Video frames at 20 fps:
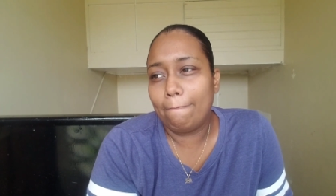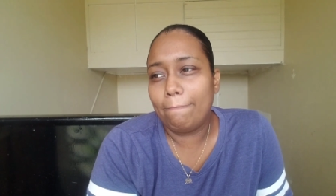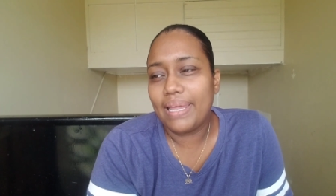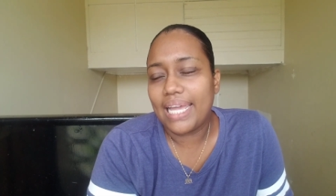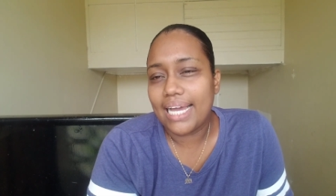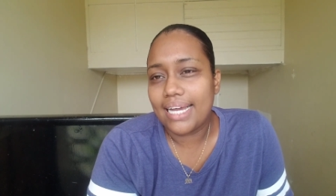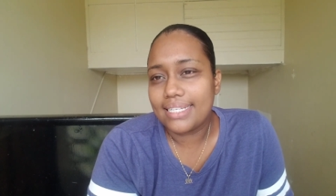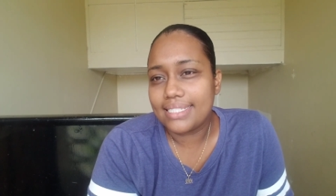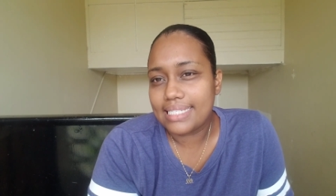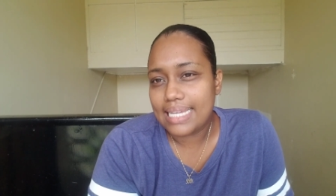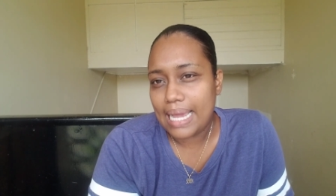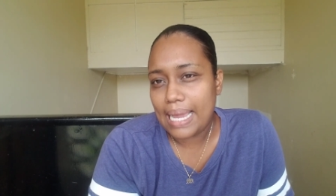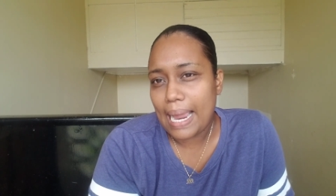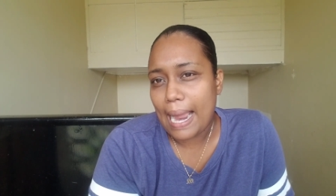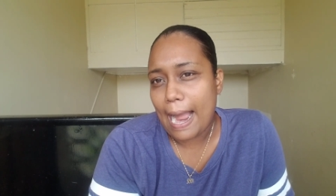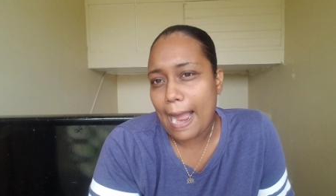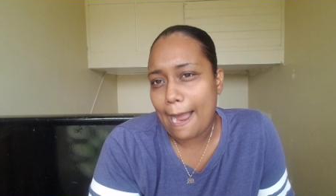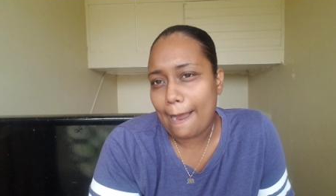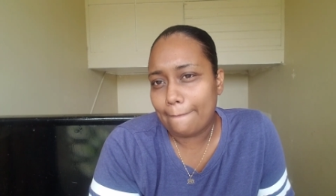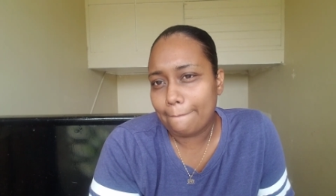because i
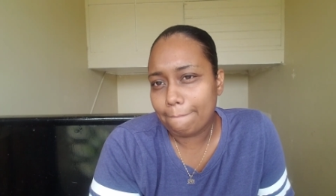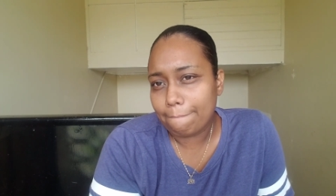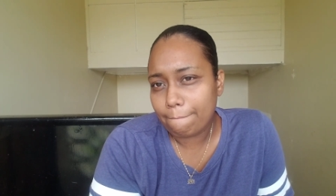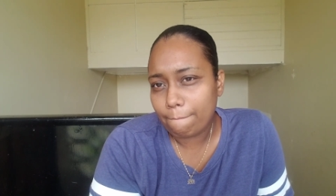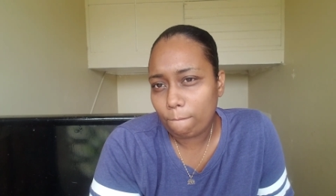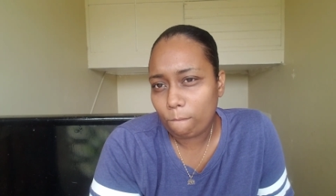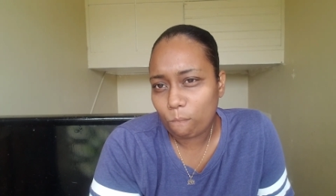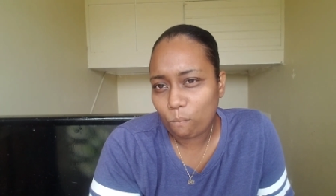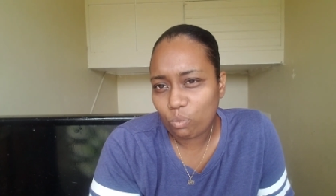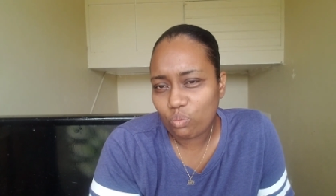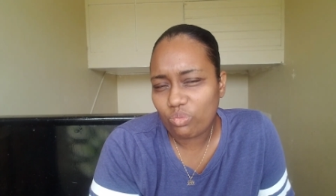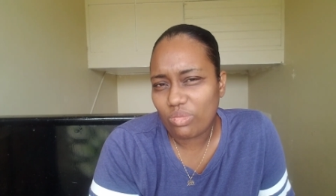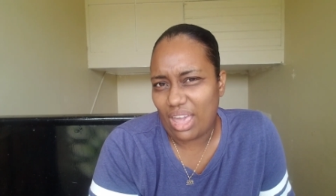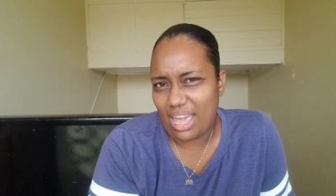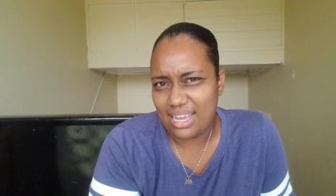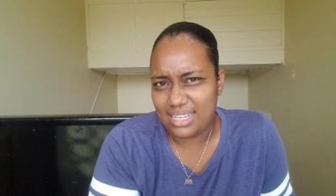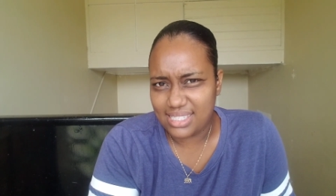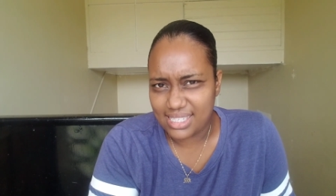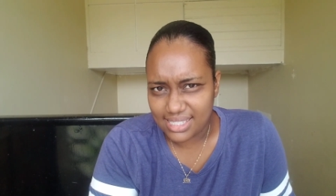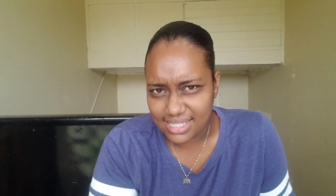am
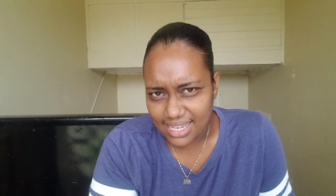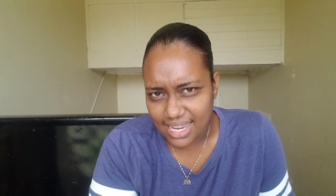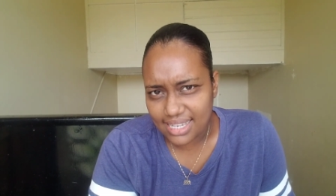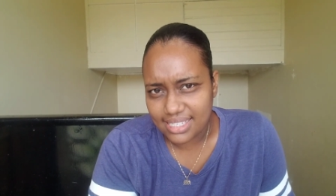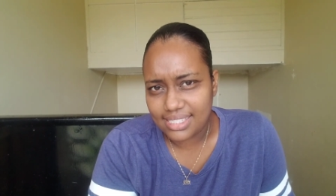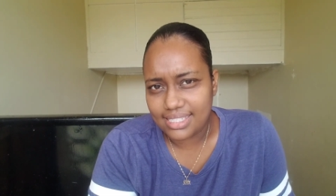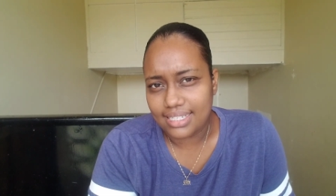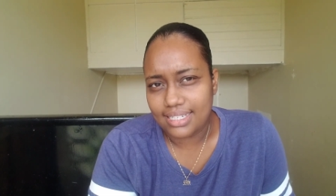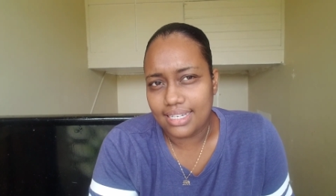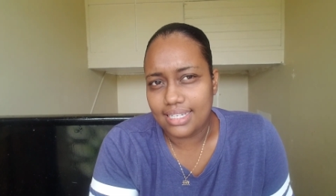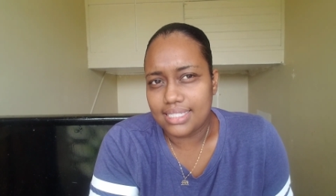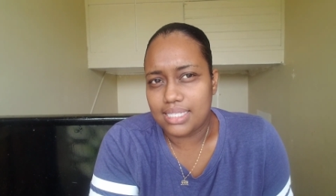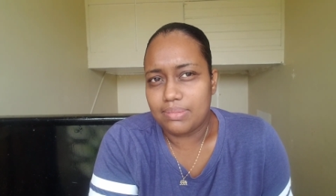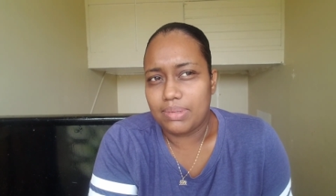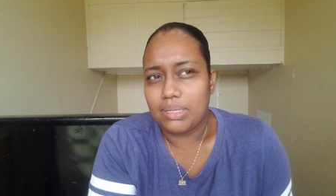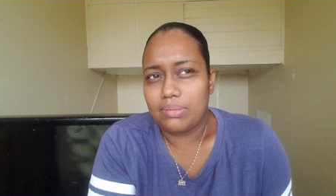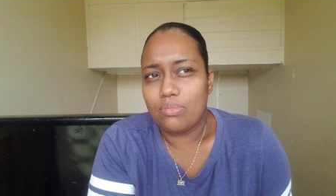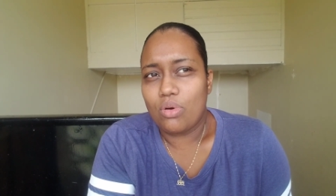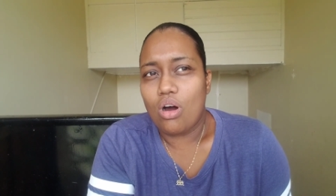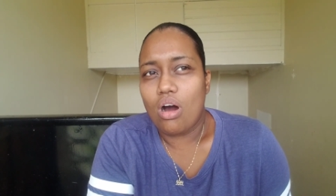exercising a
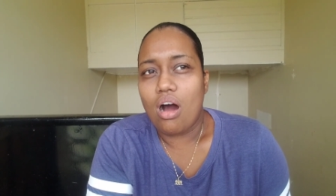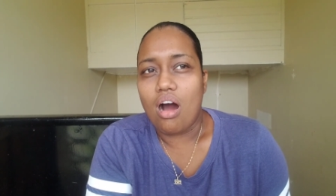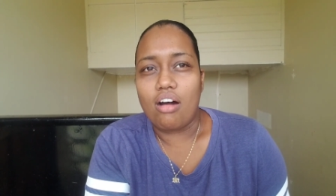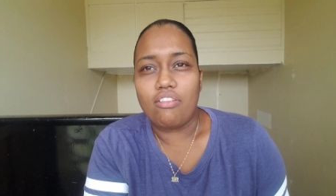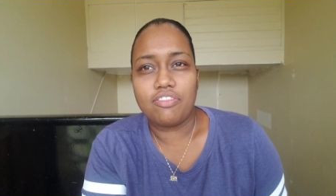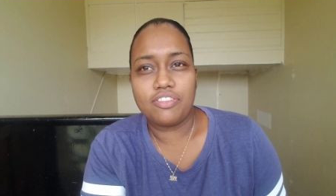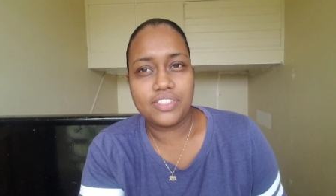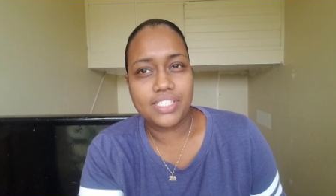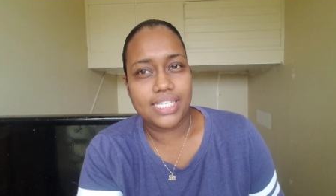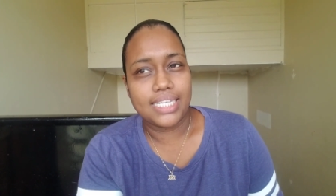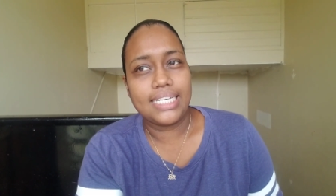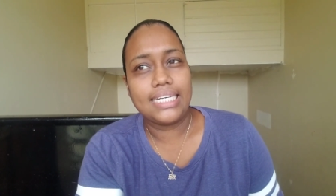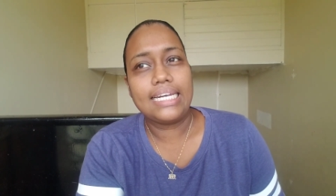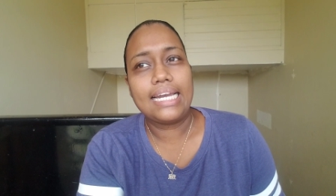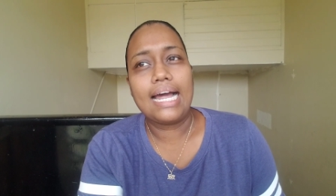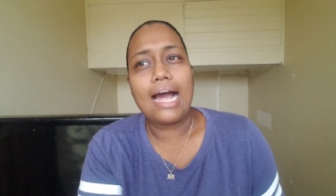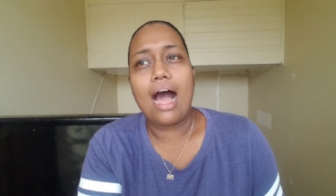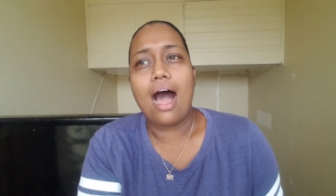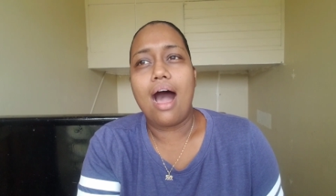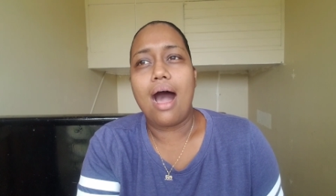little bit more
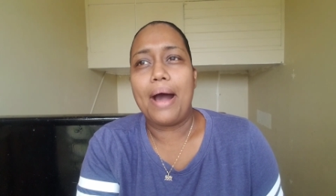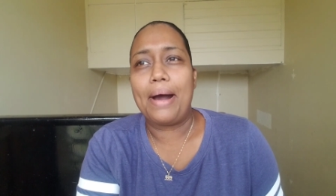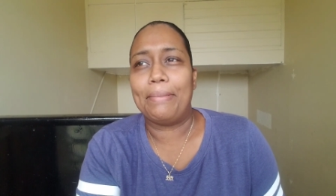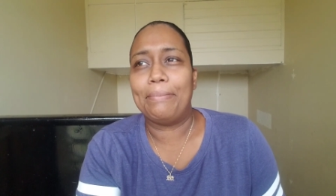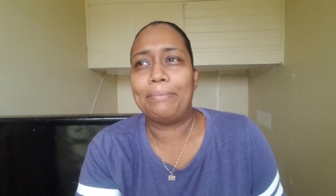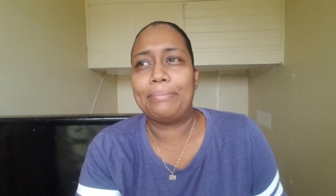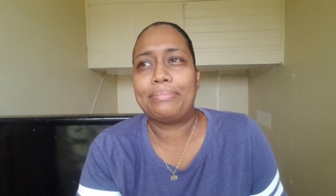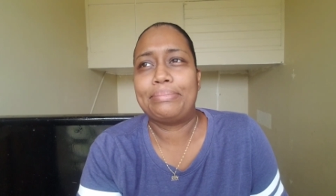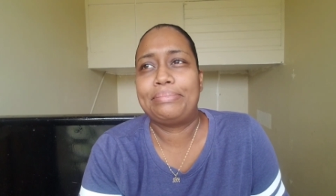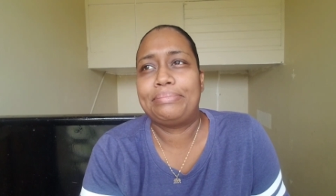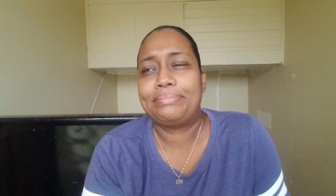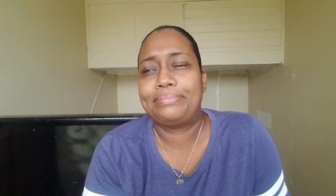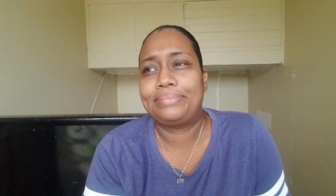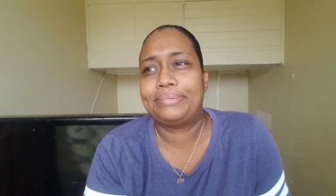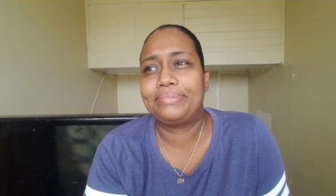often um,